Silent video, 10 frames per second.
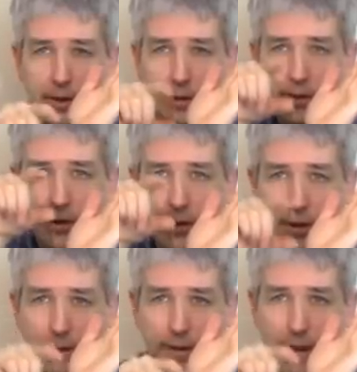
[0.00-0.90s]
earlier
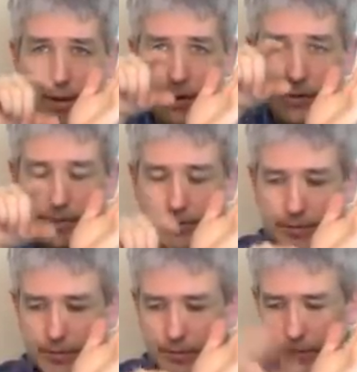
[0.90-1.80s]
or later,
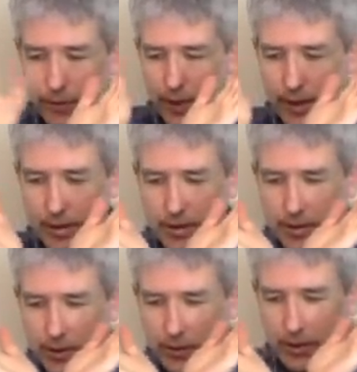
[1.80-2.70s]
right?
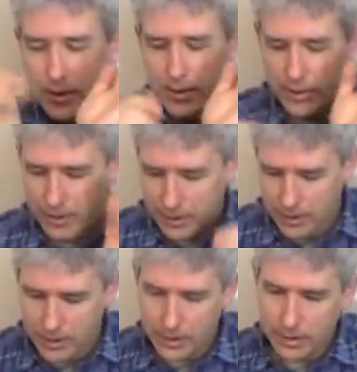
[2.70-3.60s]
So
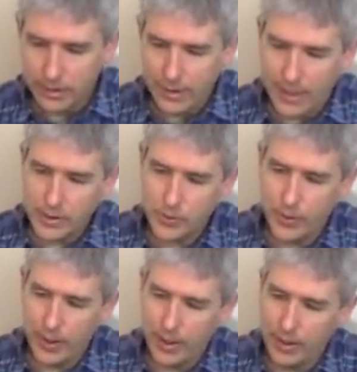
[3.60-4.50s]
that's
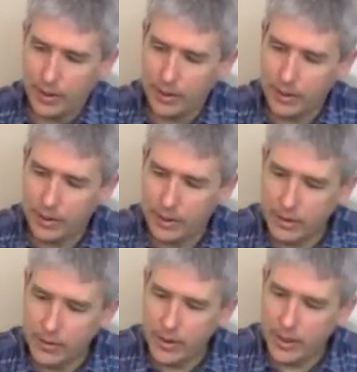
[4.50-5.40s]
where
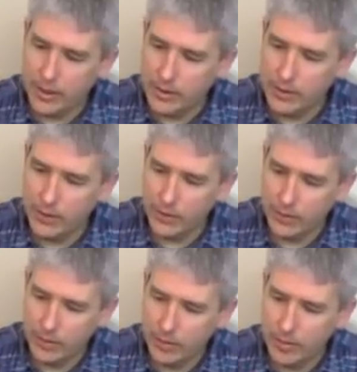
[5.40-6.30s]
you get into
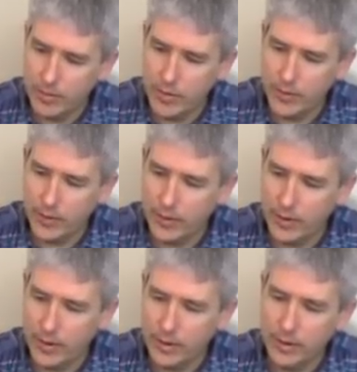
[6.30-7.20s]
moving
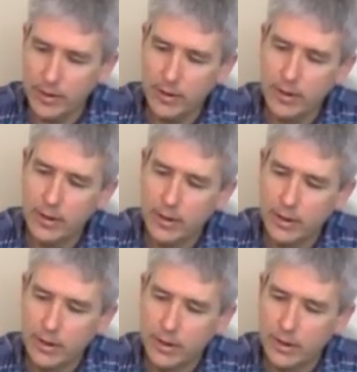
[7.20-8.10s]
it
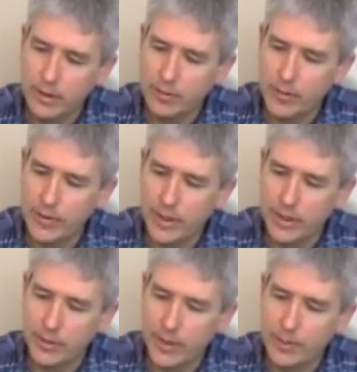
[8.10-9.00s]
in the
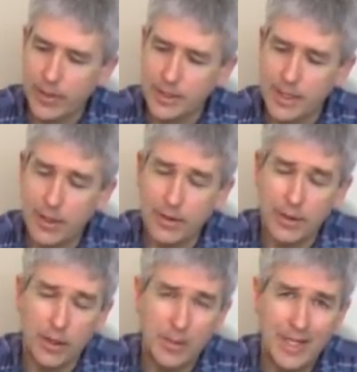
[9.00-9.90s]
right place. Now the
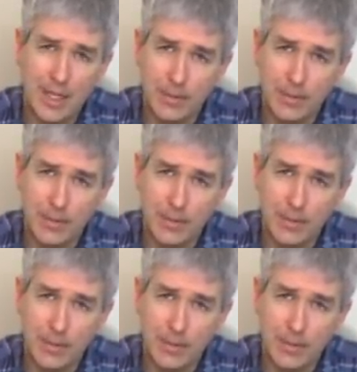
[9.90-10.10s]
RPM